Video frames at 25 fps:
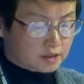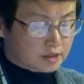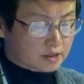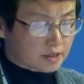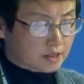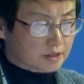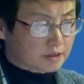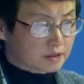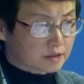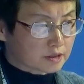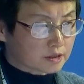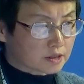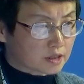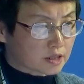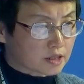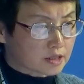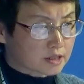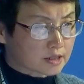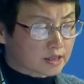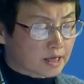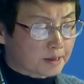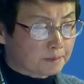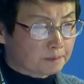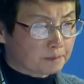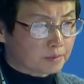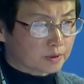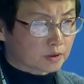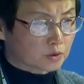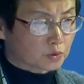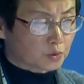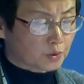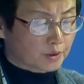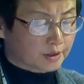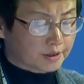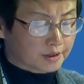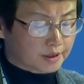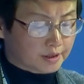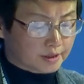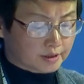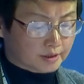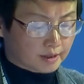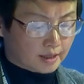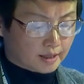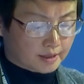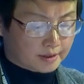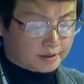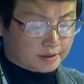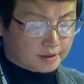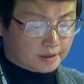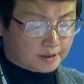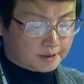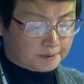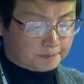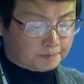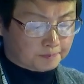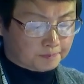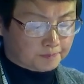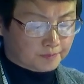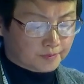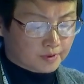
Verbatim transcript: since December 2019.